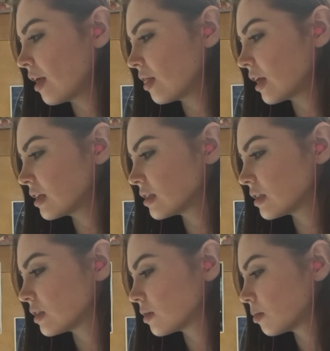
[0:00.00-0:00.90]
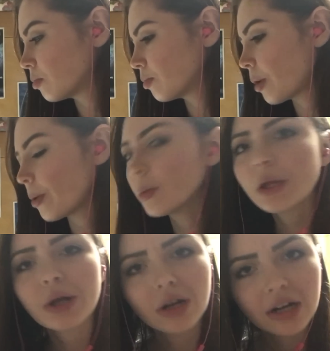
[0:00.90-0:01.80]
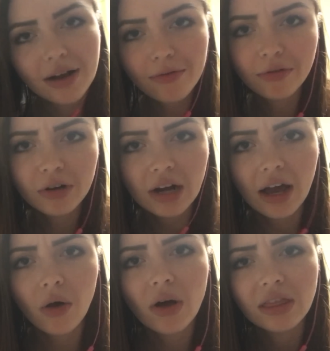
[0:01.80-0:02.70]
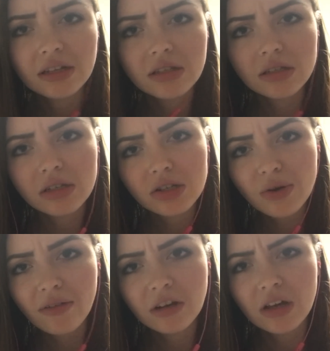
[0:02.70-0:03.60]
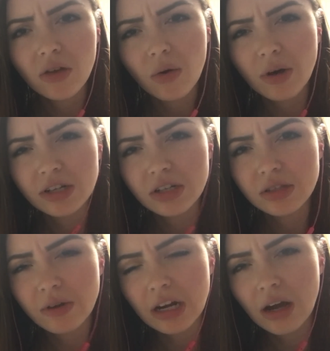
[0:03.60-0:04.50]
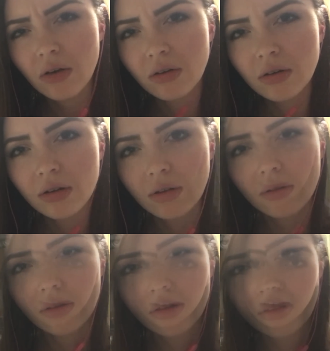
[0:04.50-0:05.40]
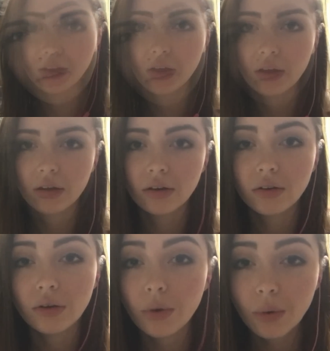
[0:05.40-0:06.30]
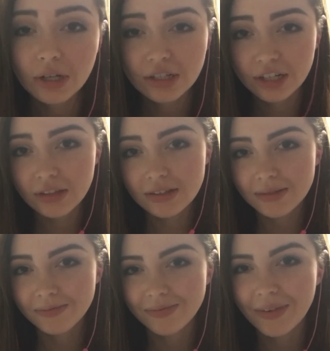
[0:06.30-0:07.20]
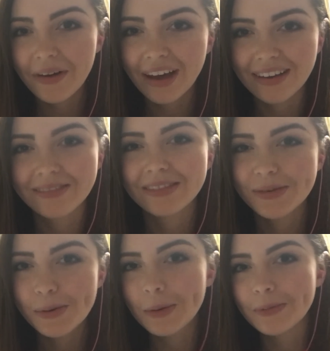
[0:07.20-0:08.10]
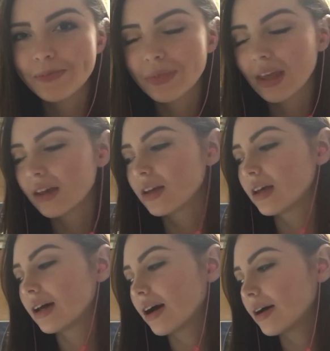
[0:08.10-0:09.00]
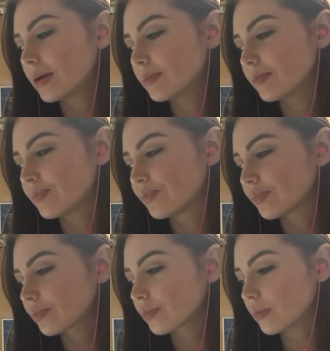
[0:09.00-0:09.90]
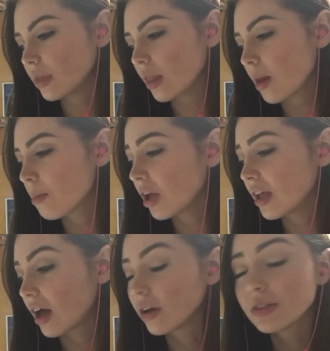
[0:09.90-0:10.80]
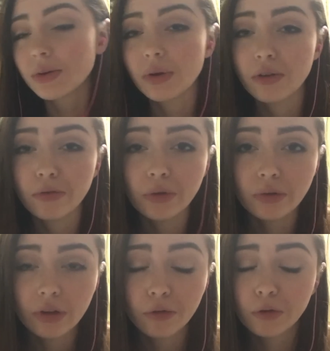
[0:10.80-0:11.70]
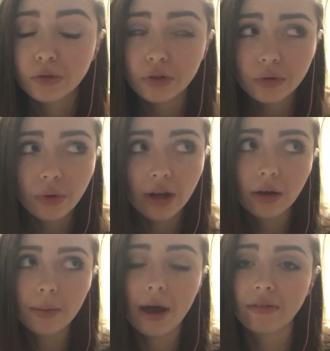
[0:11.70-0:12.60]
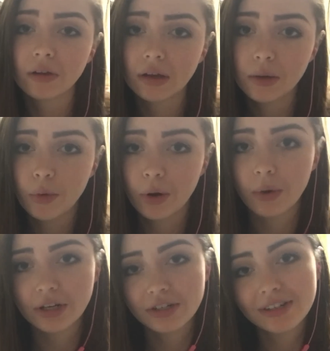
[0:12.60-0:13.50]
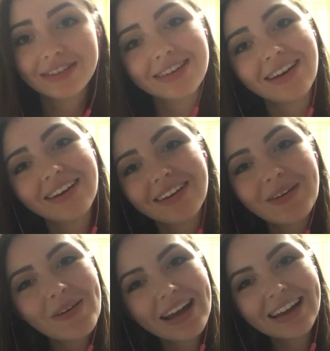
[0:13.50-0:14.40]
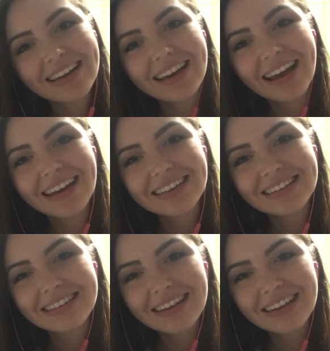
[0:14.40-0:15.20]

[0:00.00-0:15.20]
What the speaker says: that's probably good enough for now. Unless, did you have any other questions right now? No questions? Okay, cool. But yeah, so if you do end up having any more questions, go ahead and